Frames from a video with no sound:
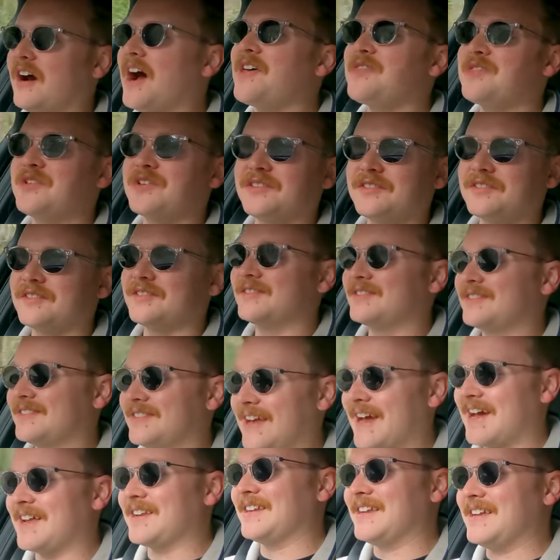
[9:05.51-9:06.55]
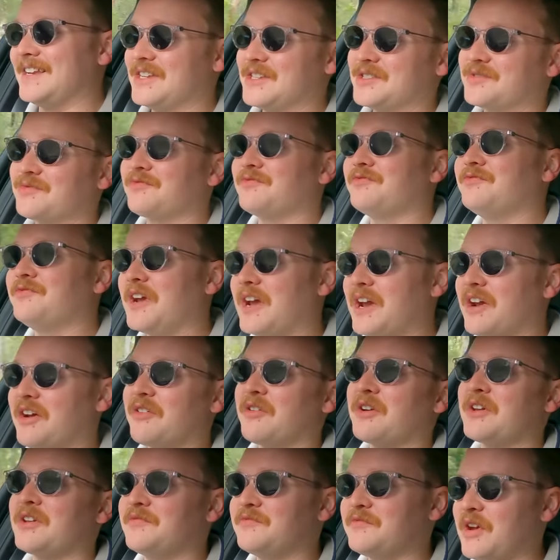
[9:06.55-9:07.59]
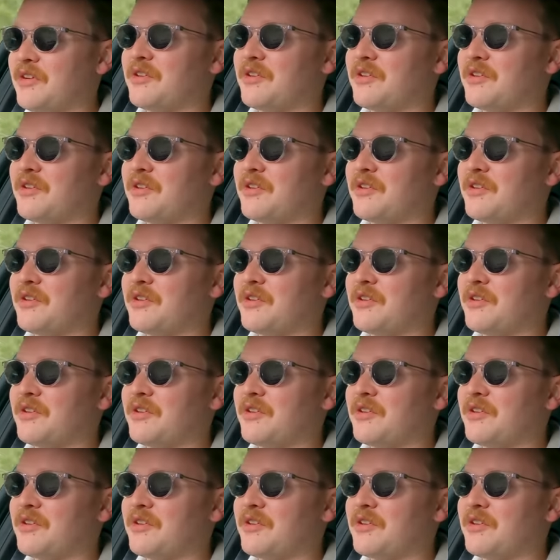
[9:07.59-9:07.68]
I think that is very,